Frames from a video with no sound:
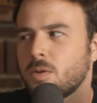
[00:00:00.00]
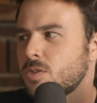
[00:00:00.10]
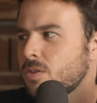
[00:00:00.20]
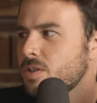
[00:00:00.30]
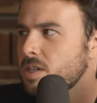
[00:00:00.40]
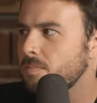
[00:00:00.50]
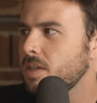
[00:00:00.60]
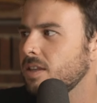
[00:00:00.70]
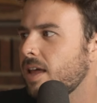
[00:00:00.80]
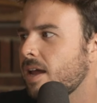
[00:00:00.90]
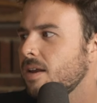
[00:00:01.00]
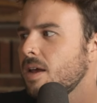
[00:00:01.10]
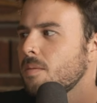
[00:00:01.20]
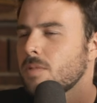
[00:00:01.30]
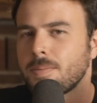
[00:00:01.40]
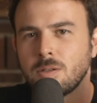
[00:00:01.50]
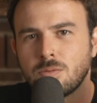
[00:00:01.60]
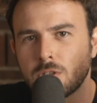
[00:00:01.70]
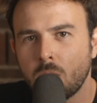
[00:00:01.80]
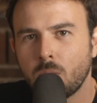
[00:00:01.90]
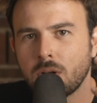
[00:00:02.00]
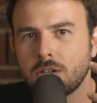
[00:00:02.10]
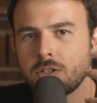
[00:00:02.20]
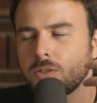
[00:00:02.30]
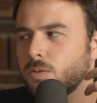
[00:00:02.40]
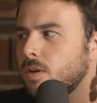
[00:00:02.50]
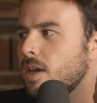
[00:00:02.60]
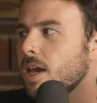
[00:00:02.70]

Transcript: So there's something that maybe you don't want to do.